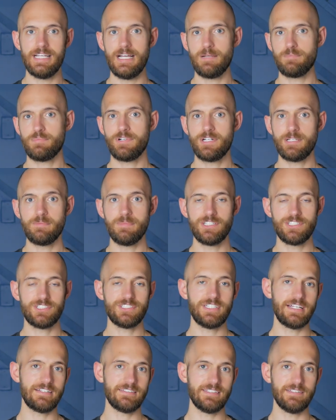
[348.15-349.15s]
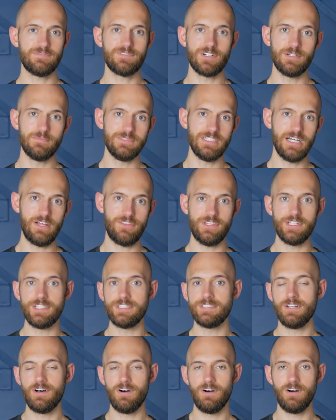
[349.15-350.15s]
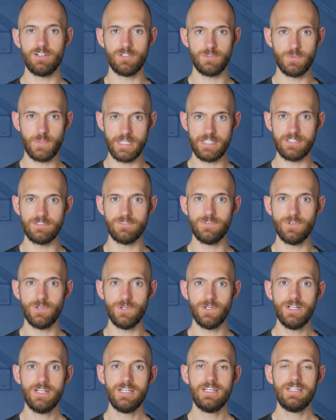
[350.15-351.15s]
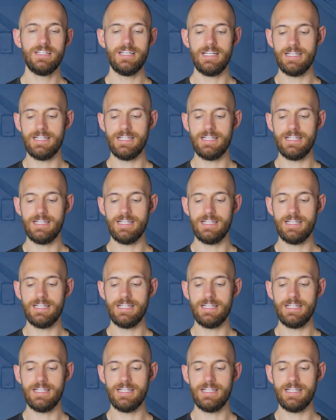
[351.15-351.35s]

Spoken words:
that pretty much takes it from nothing all the way to full,